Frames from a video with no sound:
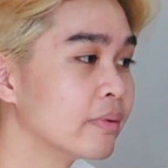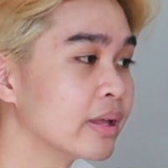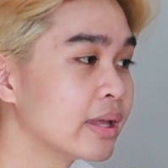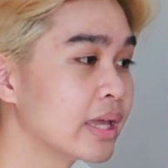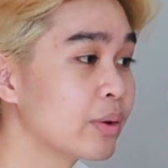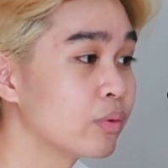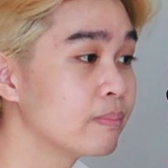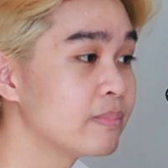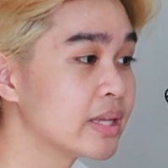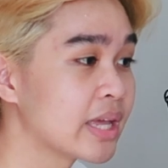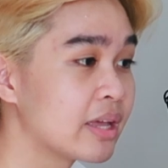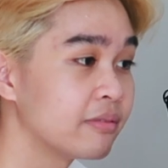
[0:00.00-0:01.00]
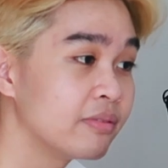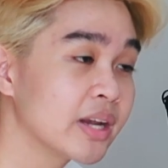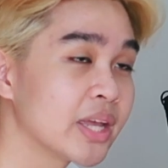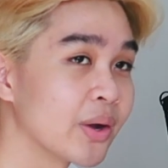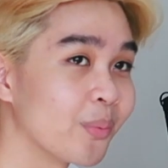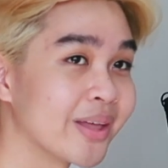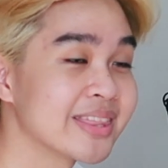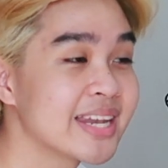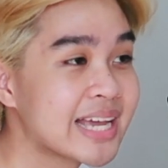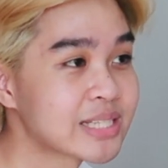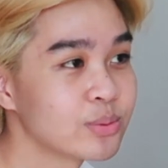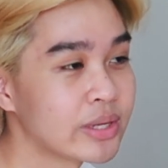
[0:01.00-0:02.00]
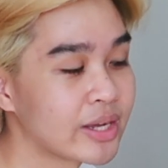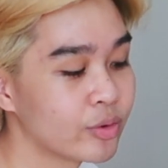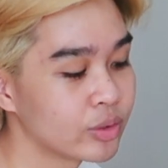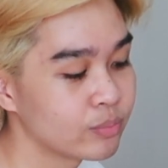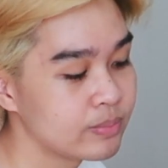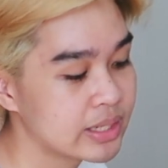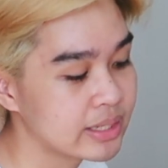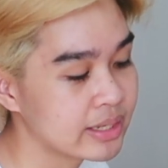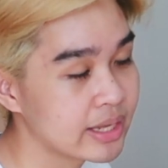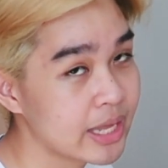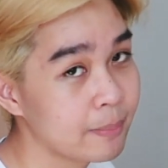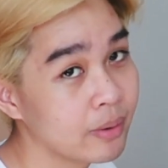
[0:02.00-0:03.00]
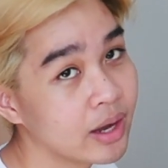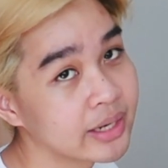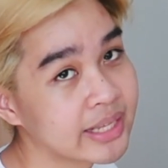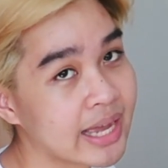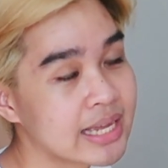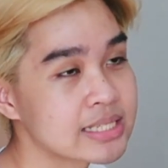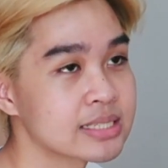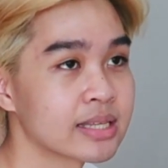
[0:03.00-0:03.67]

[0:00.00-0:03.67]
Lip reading: It would be a video, and the next week it would be a podcast,